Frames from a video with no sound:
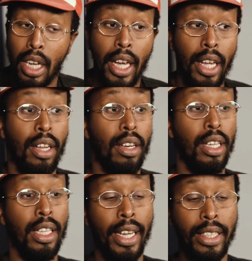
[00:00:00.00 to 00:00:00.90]
And
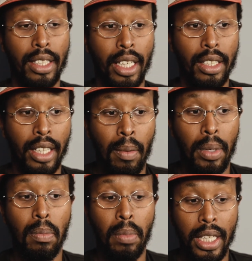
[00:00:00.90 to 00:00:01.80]
in that sense, I've
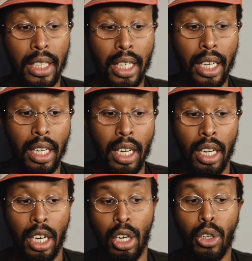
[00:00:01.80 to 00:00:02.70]
been basically
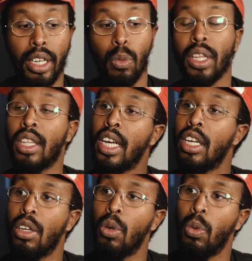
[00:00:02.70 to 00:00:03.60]
looking what they
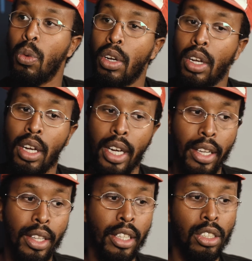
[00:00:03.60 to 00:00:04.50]
do.
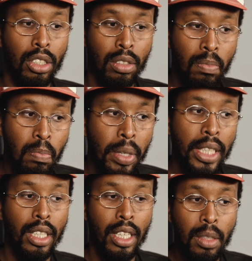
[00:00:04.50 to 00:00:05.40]
And
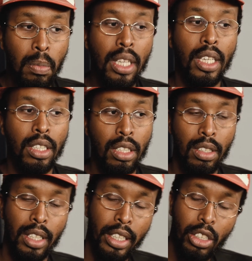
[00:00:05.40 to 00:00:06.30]
there's been this,
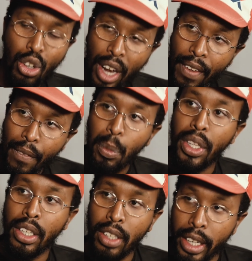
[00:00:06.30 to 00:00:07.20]
not trend, but
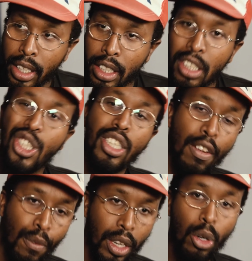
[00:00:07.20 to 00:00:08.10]
there's like this
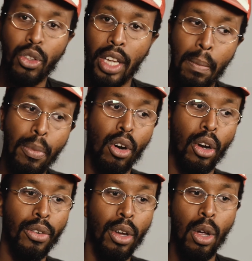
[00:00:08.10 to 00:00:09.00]
shift in contemporary
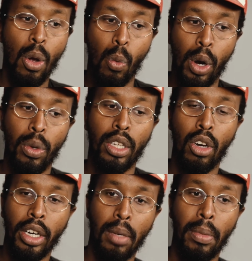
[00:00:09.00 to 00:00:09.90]
art where we
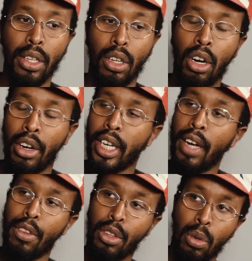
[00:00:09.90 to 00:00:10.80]
talk about the
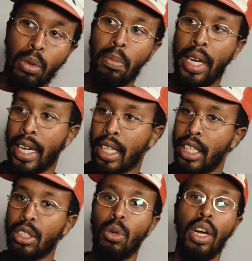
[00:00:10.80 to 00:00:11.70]
archive through
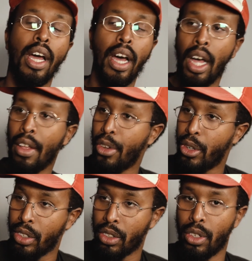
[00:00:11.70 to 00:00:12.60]
blackness or other
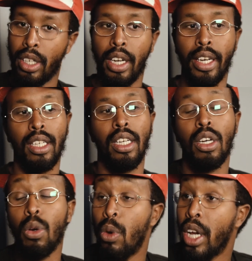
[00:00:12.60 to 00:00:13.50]
history, like
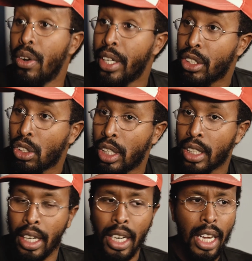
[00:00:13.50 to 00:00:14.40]
queer histories.
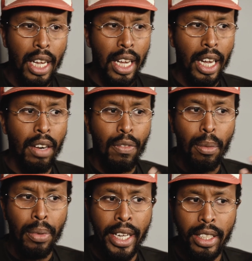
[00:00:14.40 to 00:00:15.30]
And
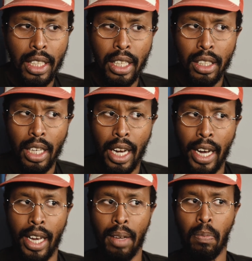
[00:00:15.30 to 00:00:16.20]
from that sense,
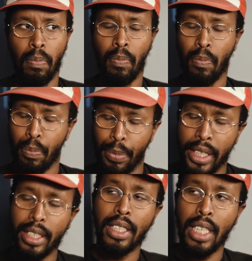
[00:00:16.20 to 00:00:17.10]
I've
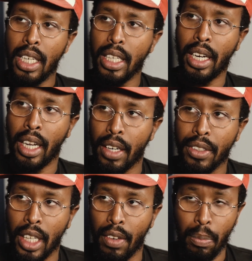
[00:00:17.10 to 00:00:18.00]
been seeing a lot of
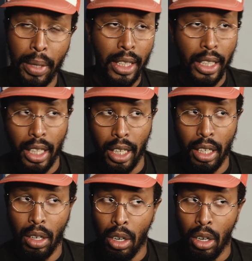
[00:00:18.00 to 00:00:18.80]
stuff basically like,